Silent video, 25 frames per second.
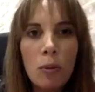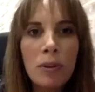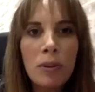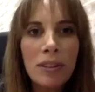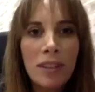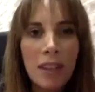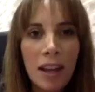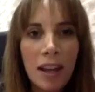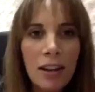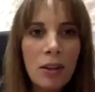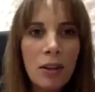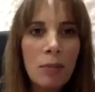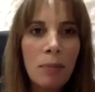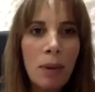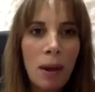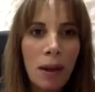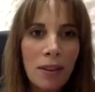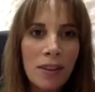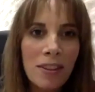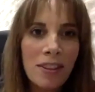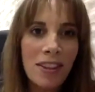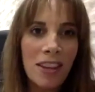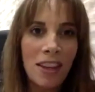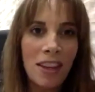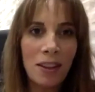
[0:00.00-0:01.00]
will tell you about the
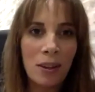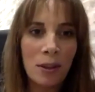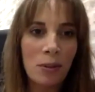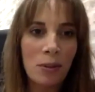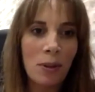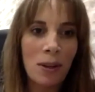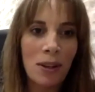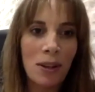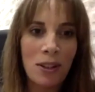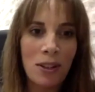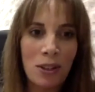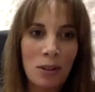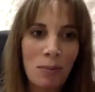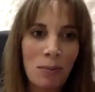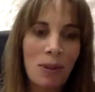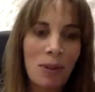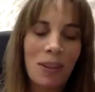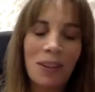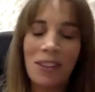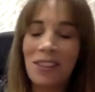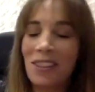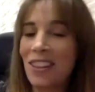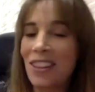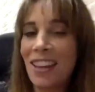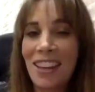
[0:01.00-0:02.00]
second question,
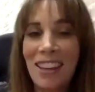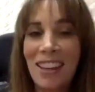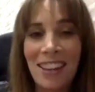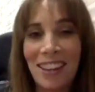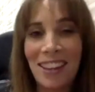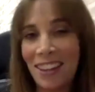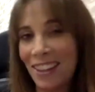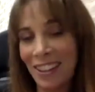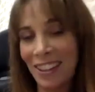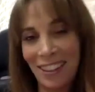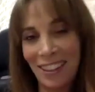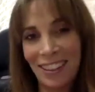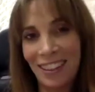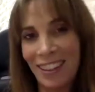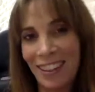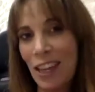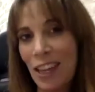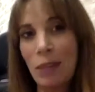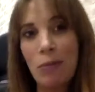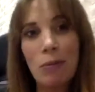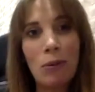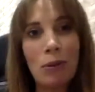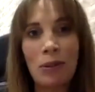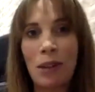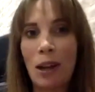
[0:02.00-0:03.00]
because he
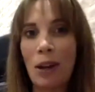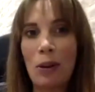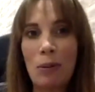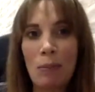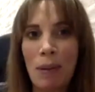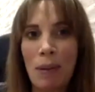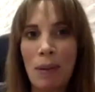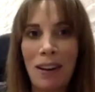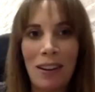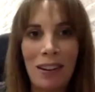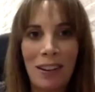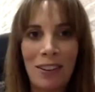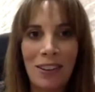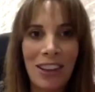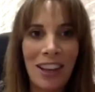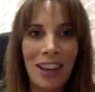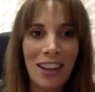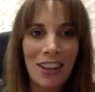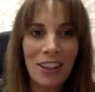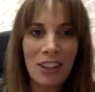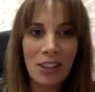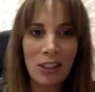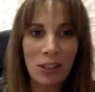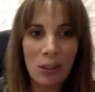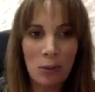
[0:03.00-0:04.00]
will know about
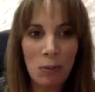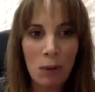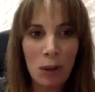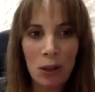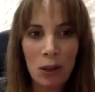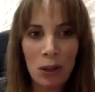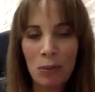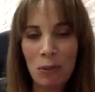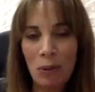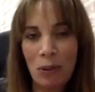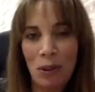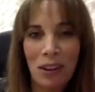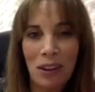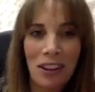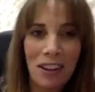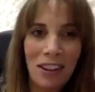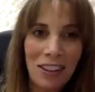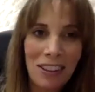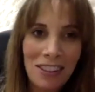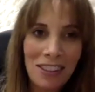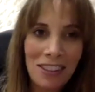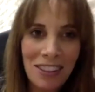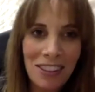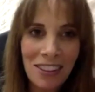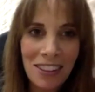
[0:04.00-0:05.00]
locations much more than
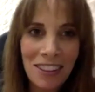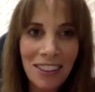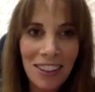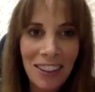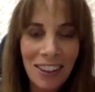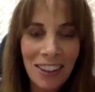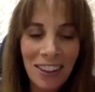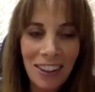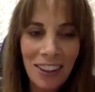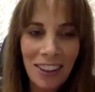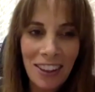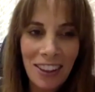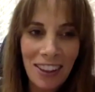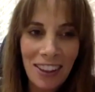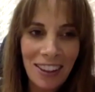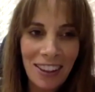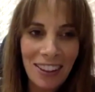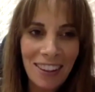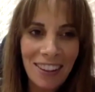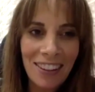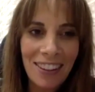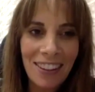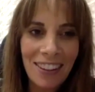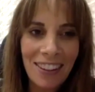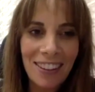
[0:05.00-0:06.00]
us, I
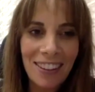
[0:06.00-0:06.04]
think.